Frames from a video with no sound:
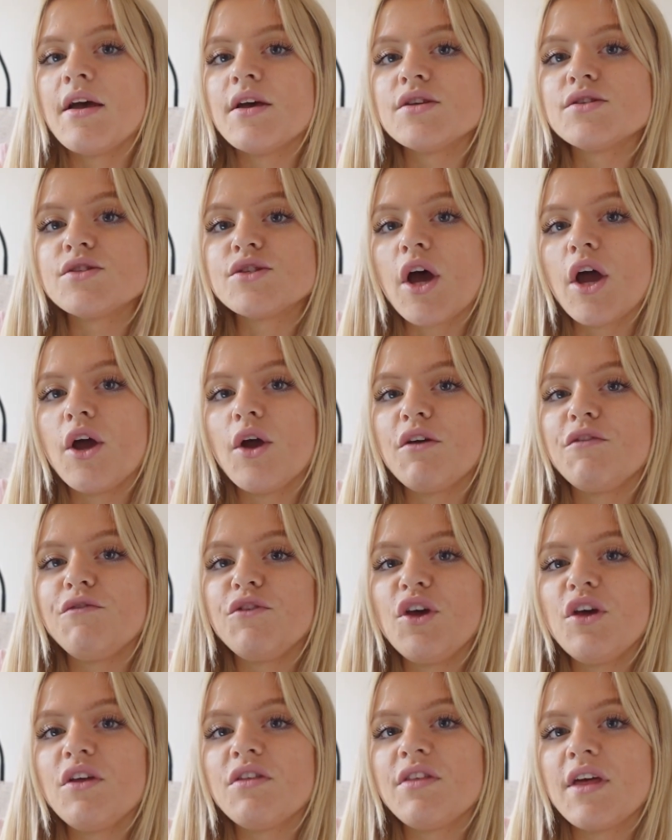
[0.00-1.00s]
So a
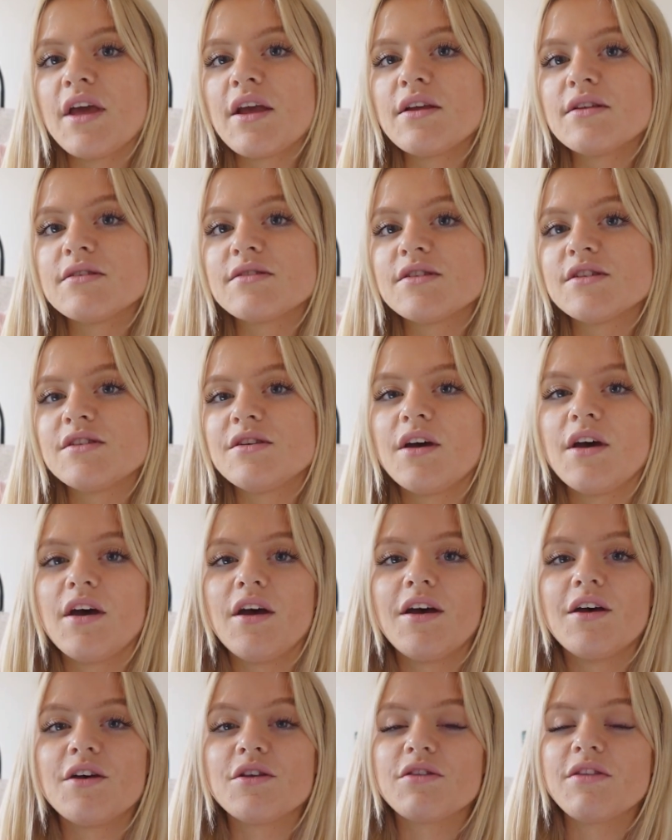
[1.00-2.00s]
few things
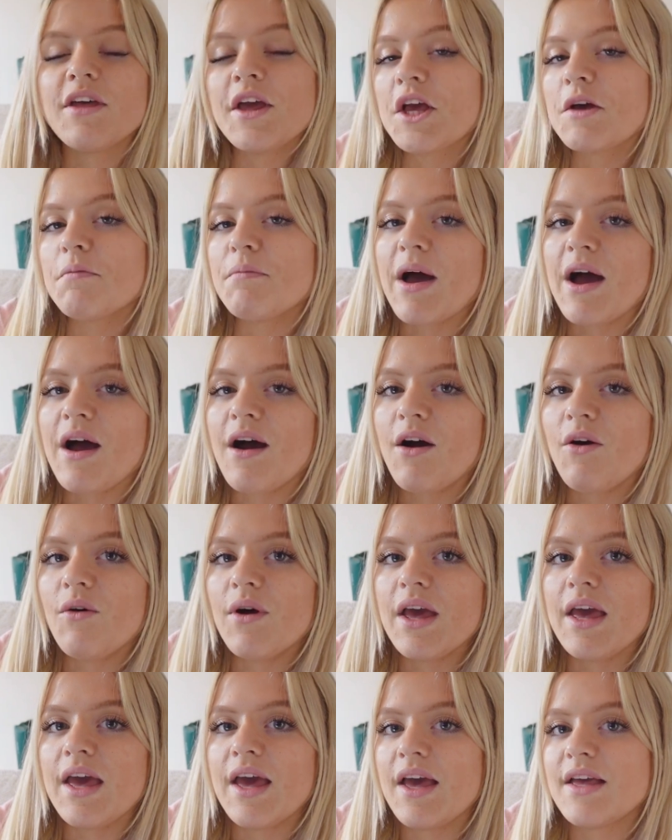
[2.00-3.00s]
to think
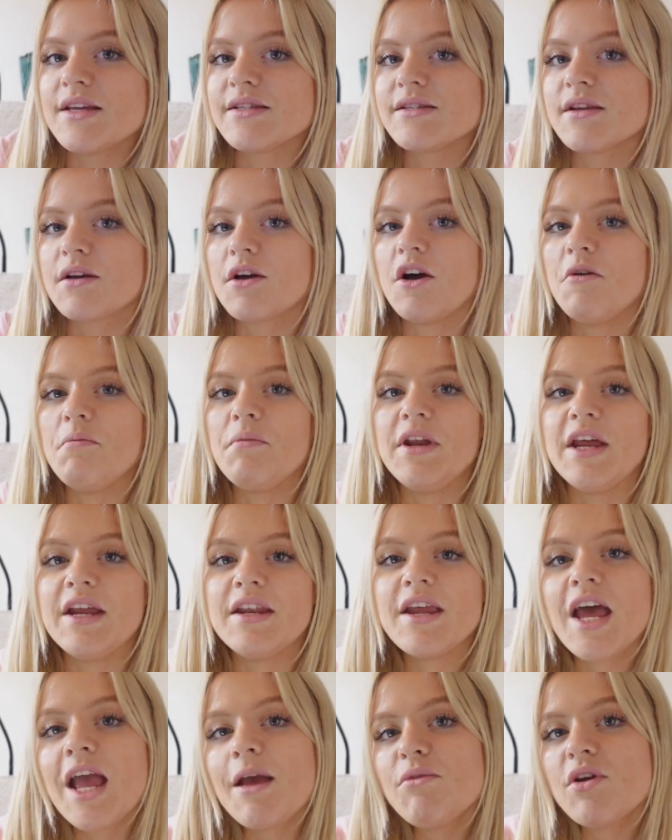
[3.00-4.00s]
about is the company
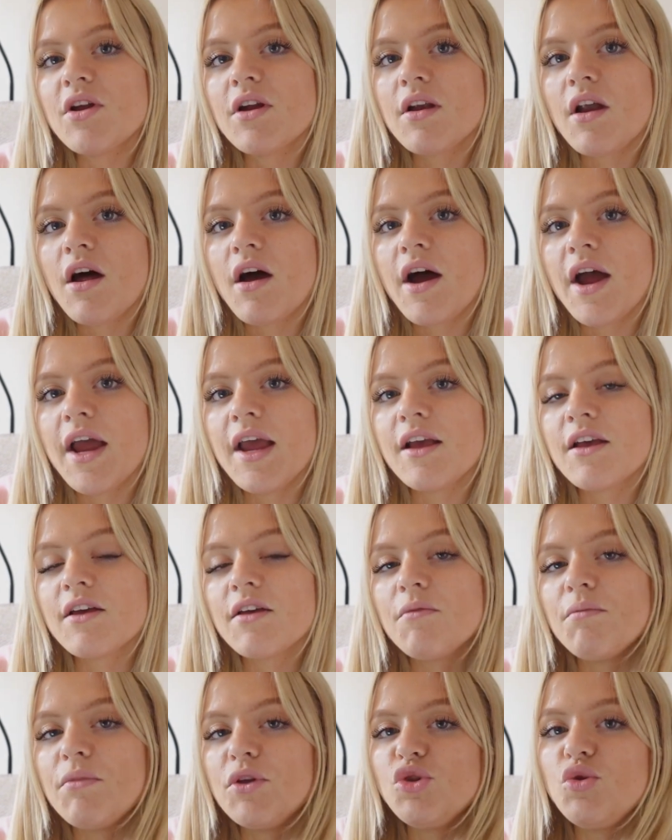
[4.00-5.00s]
name you'd
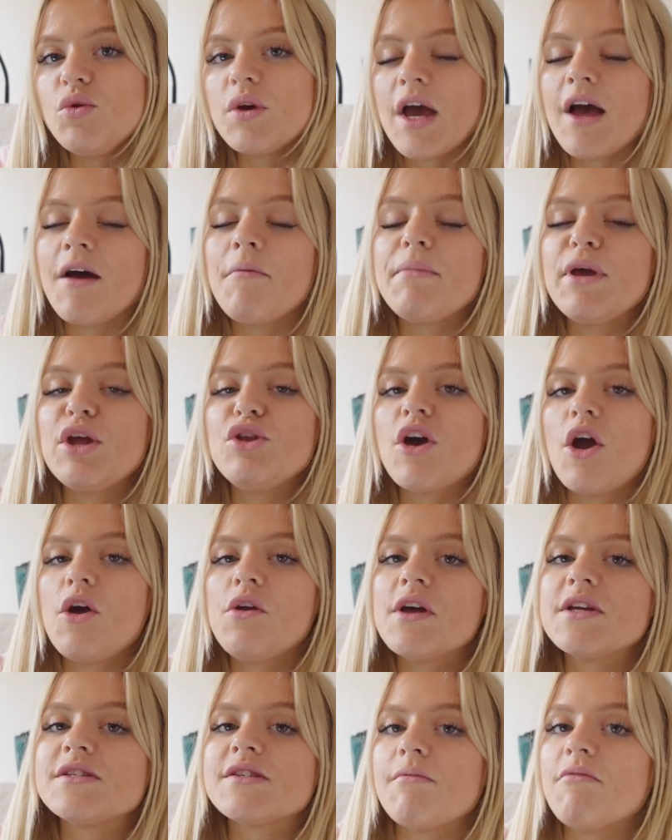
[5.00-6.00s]
like, but you can be
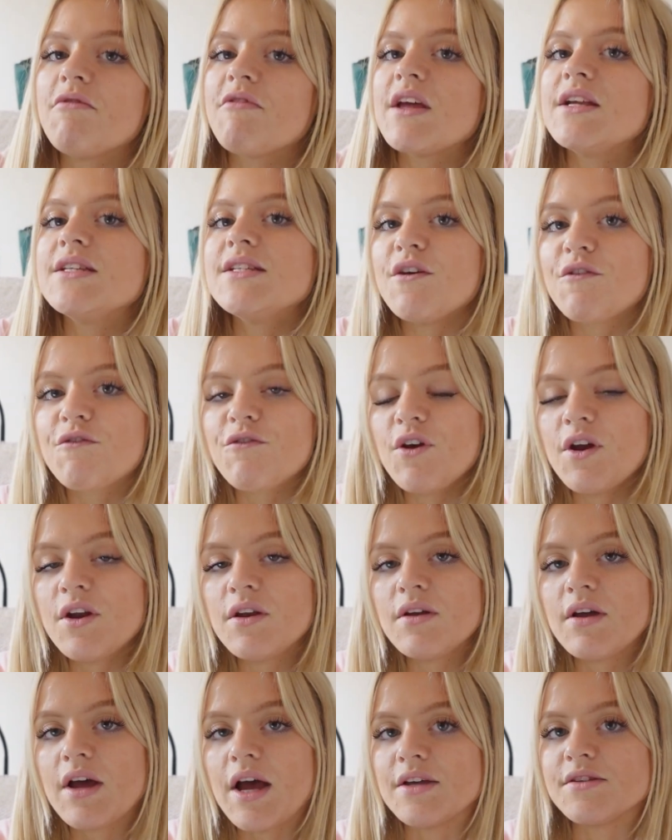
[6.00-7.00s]
known as something
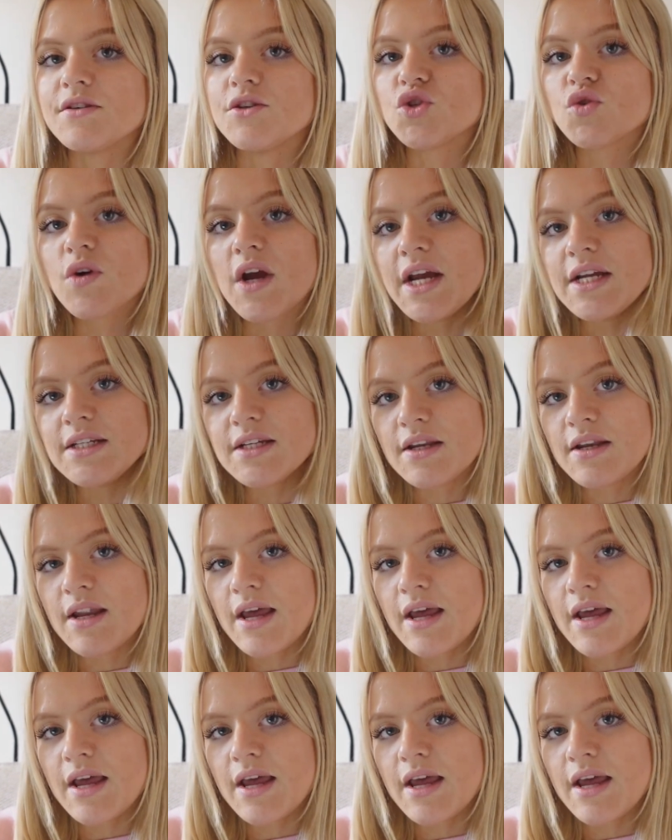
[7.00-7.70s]
different as a trading